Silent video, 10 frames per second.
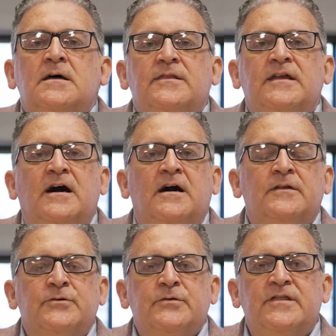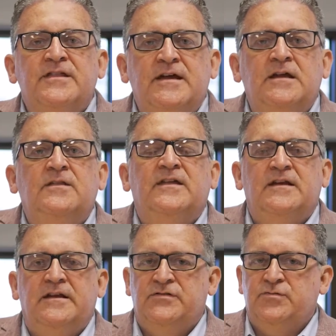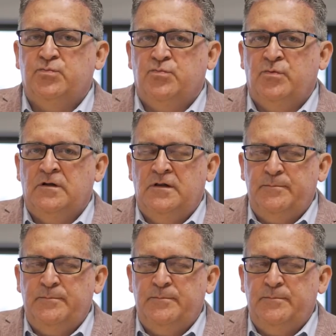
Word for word: The other thing that is real